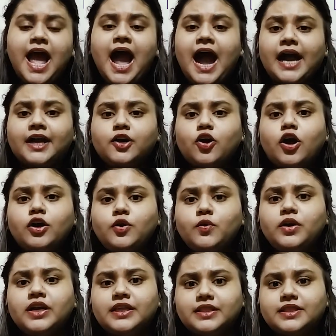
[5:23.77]
and not
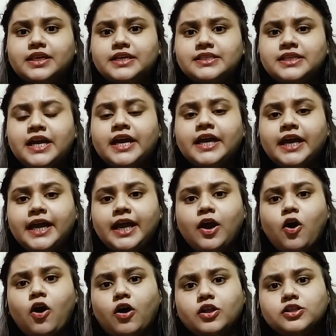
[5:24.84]
only this, he
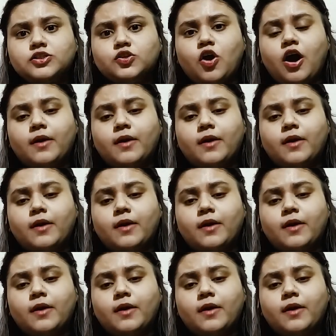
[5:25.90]
also